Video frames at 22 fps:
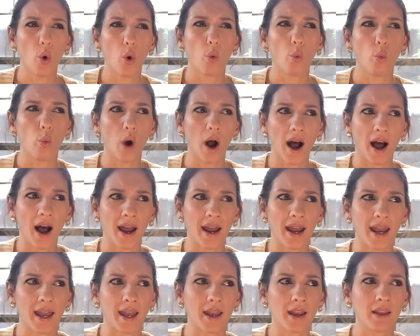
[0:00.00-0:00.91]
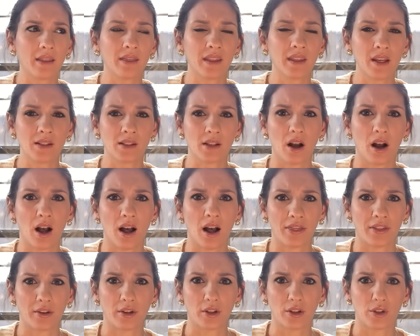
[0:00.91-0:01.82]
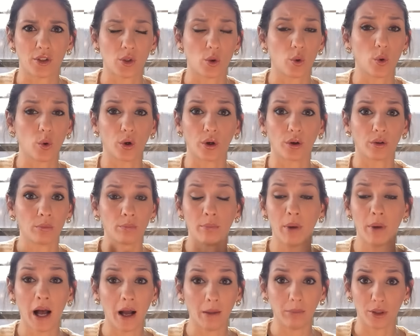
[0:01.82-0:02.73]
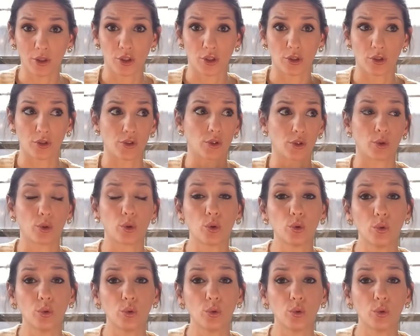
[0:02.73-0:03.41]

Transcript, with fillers: why these authors or publishers or